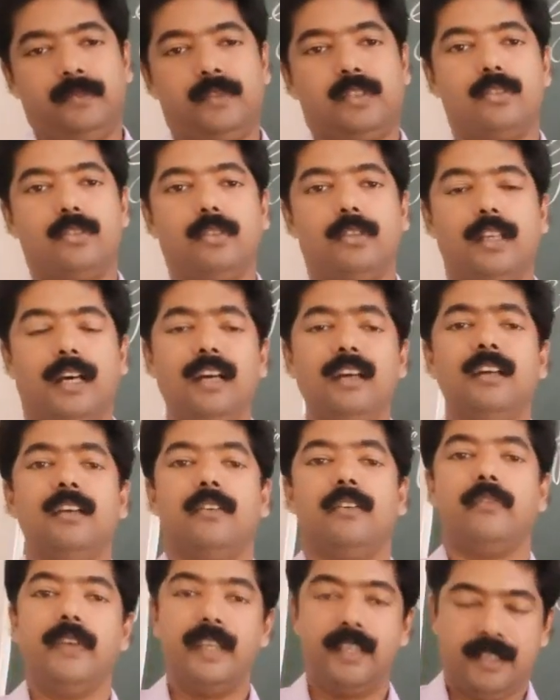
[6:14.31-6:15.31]
to
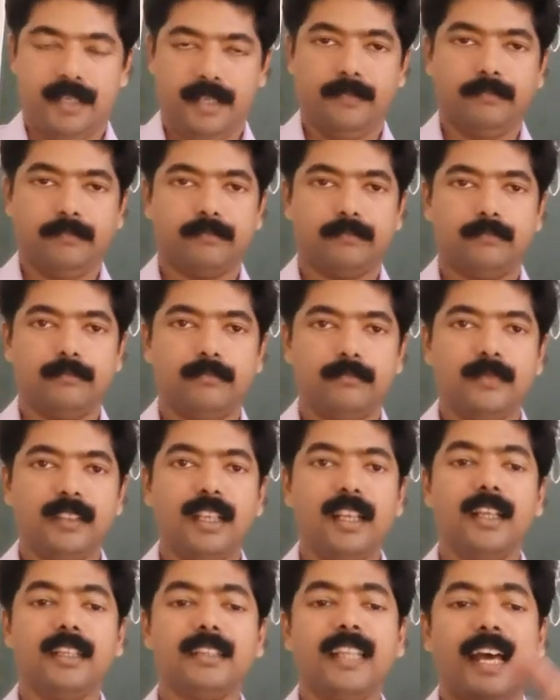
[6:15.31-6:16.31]
the wheat.
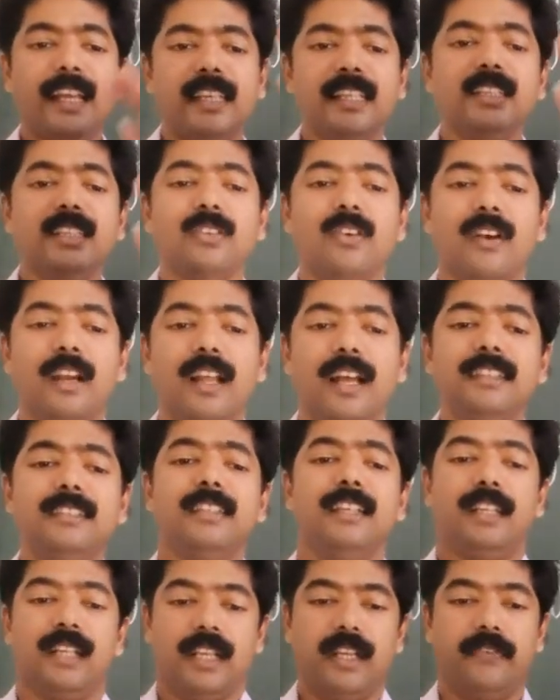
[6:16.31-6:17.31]
That is known
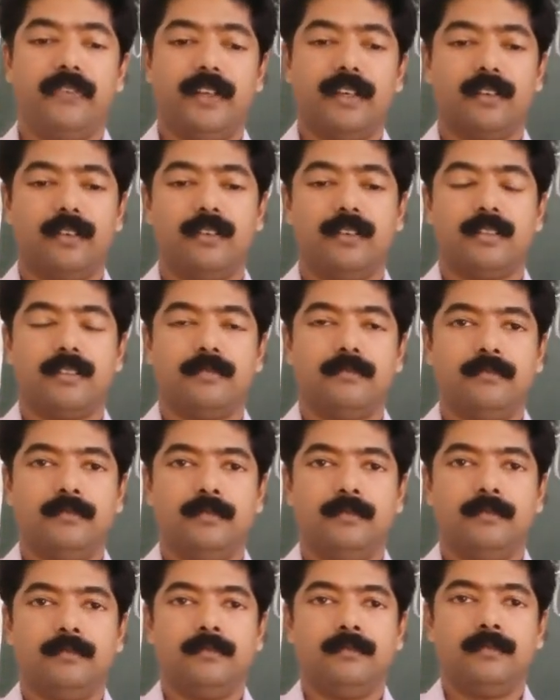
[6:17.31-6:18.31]
as given goods.
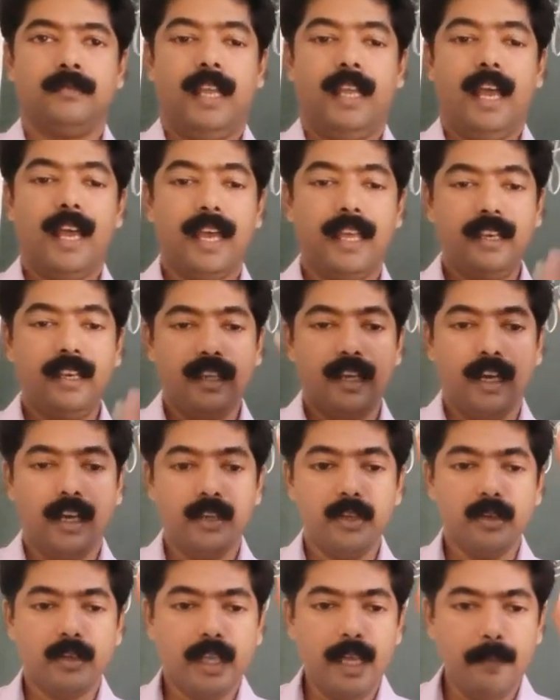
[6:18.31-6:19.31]

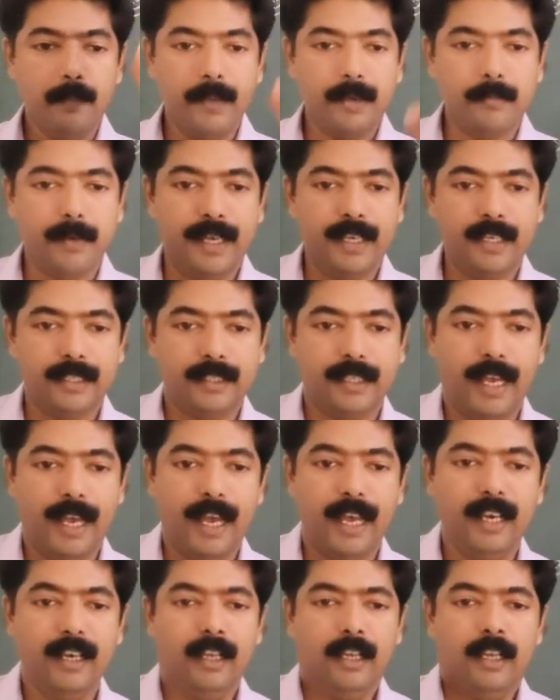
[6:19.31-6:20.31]
And you keep in mind
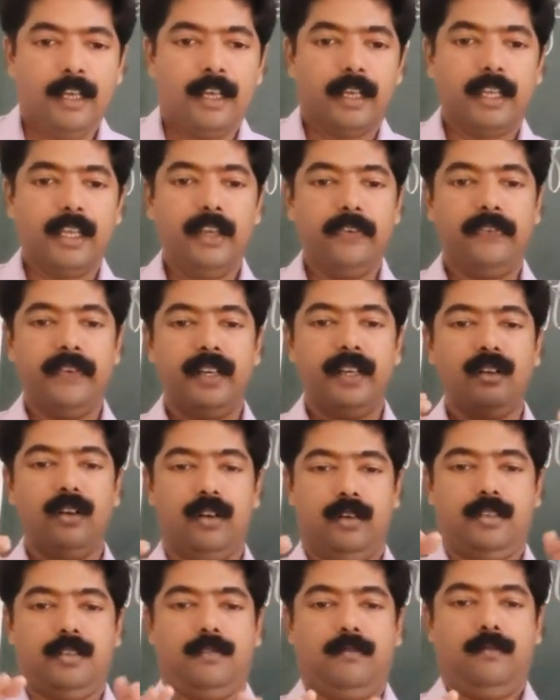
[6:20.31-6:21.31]
that given goods,